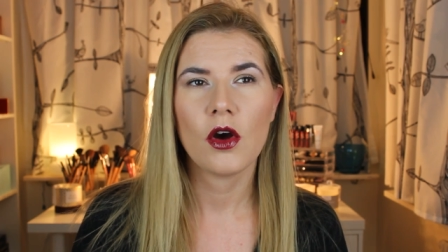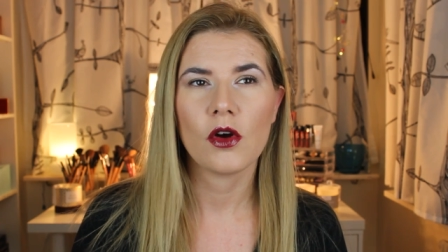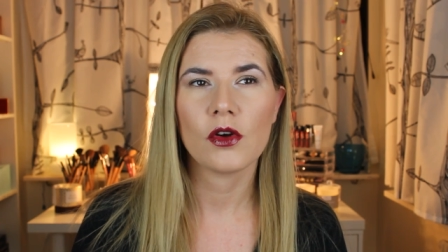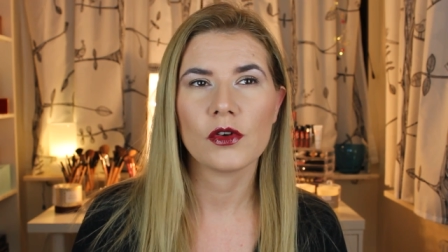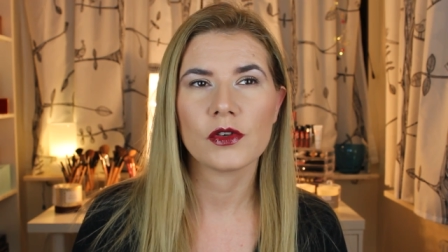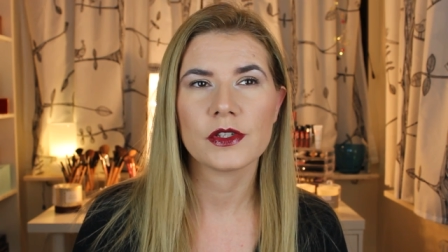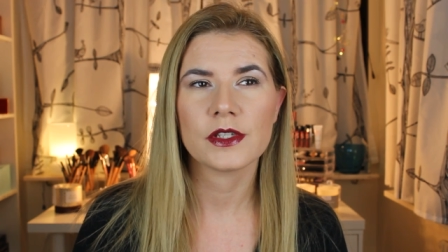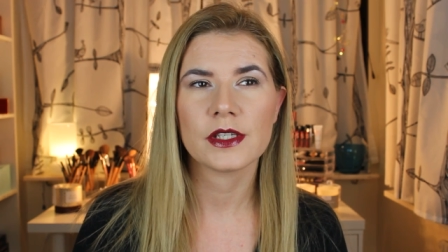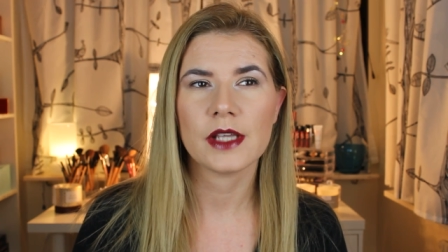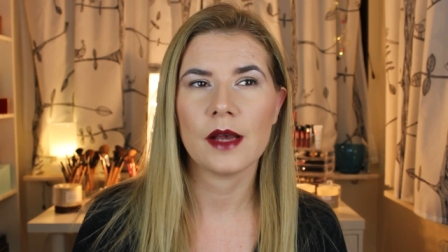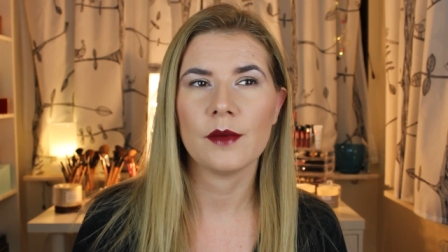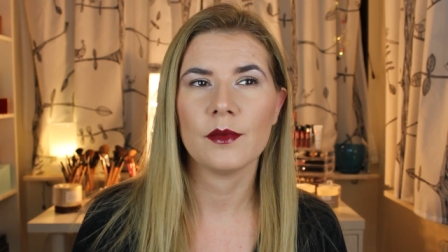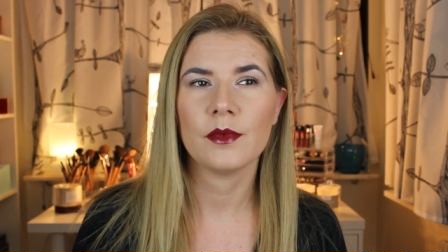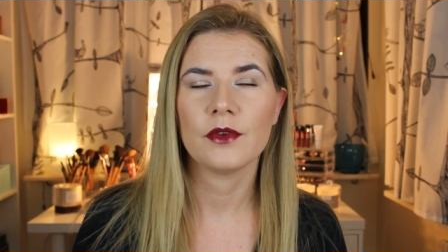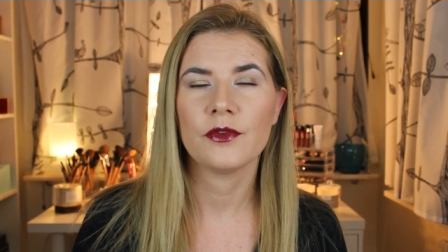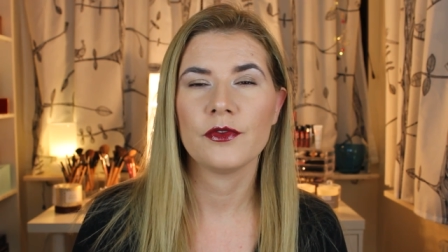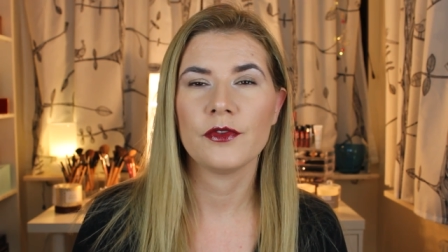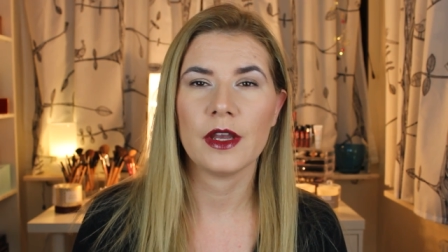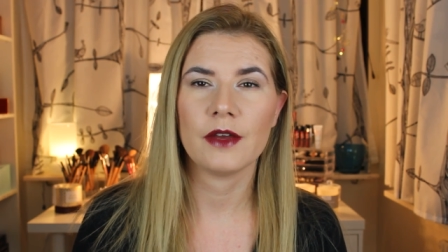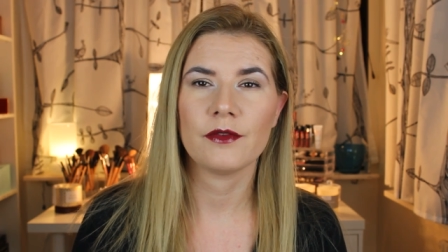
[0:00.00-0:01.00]
or
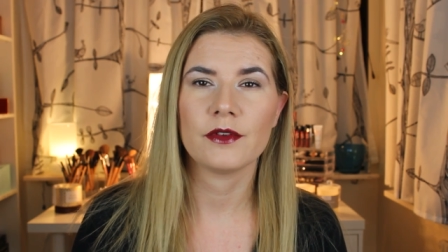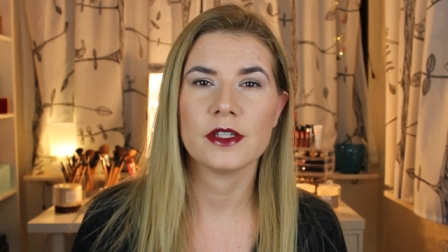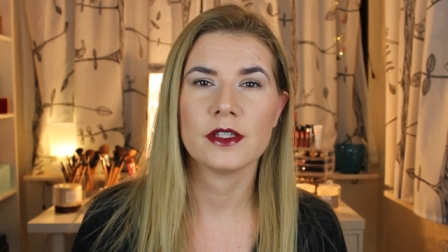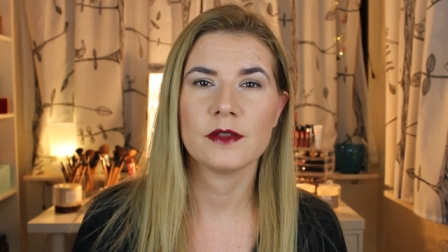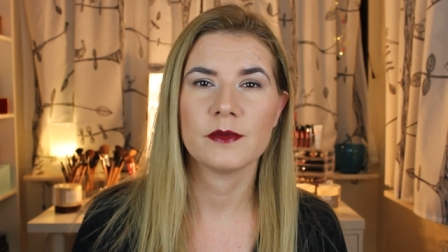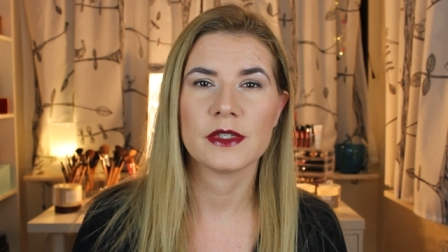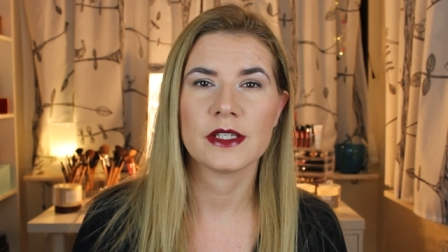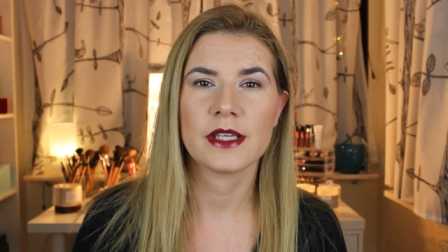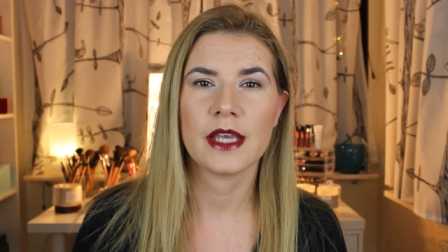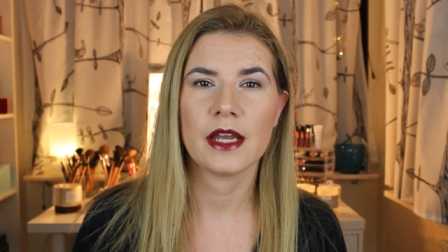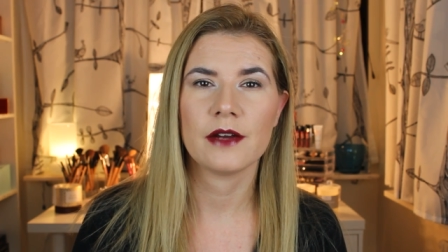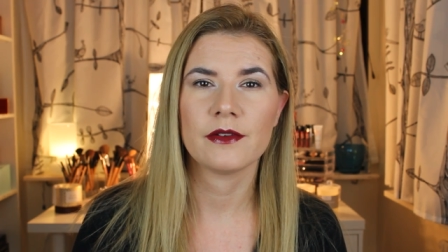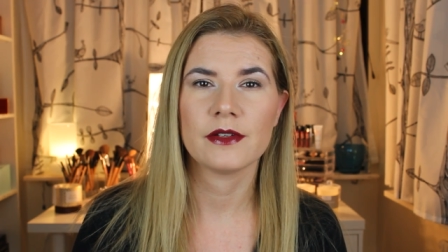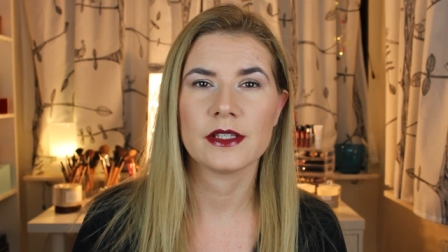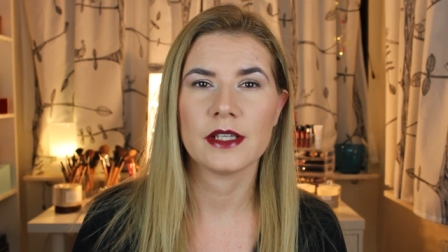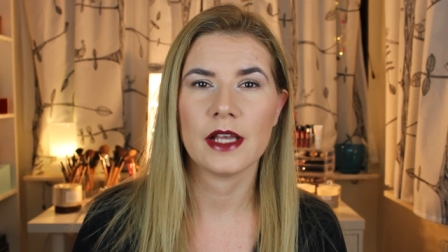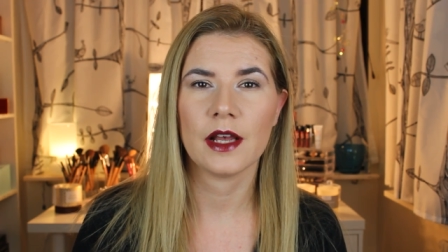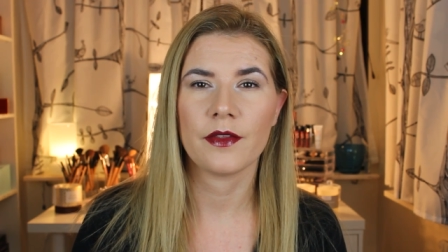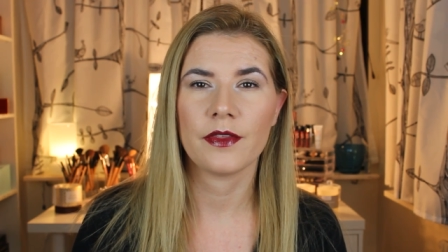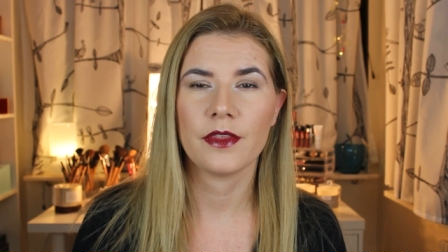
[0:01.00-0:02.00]
some favorites
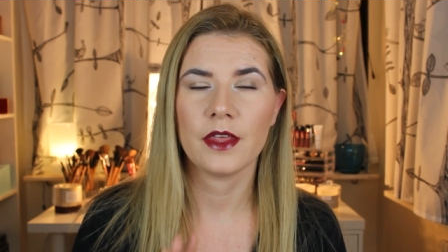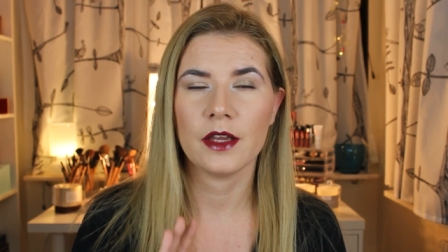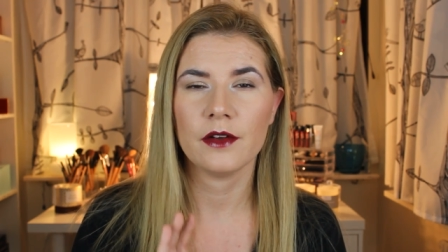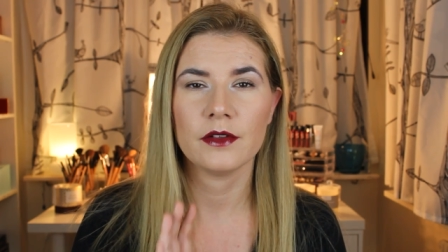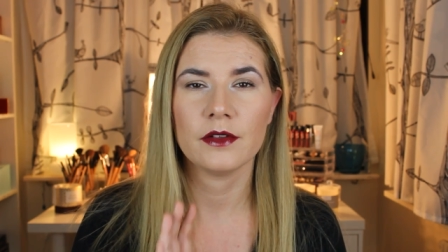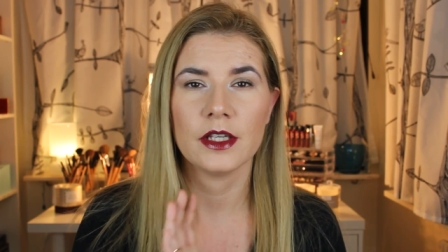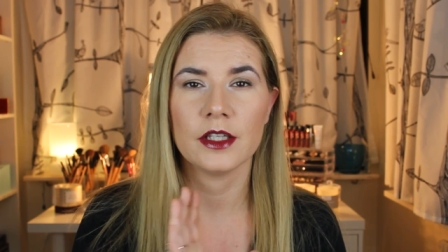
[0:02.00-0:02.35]
mascaras out there